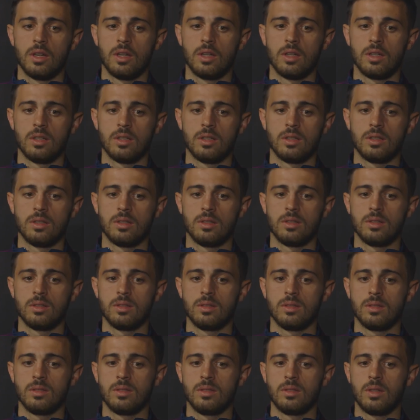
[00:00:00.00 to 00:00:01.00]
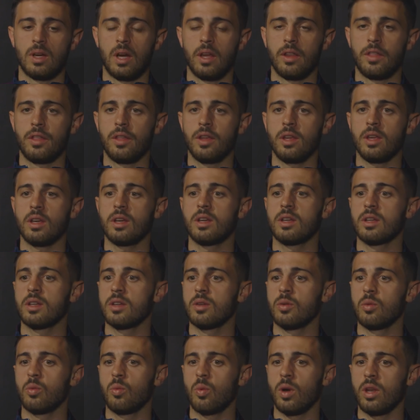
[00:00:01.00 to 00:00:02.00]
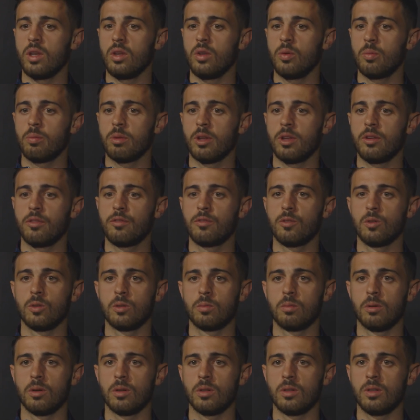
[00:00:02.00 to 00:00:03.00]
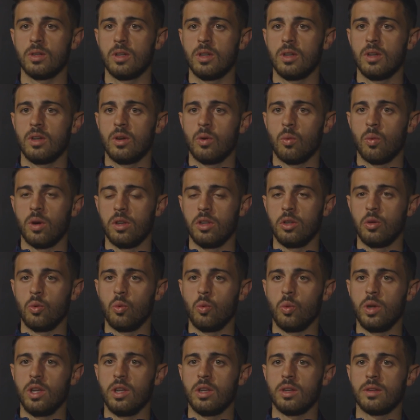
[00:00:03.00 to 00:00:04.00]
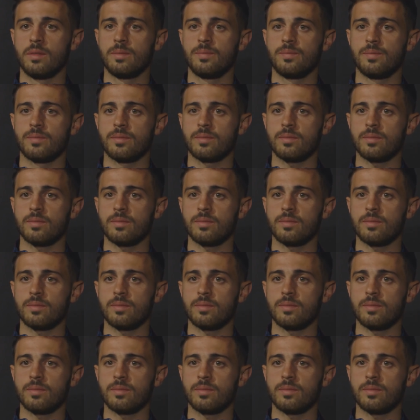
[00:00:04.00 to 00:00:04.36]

Uh, I think when you play football, when you win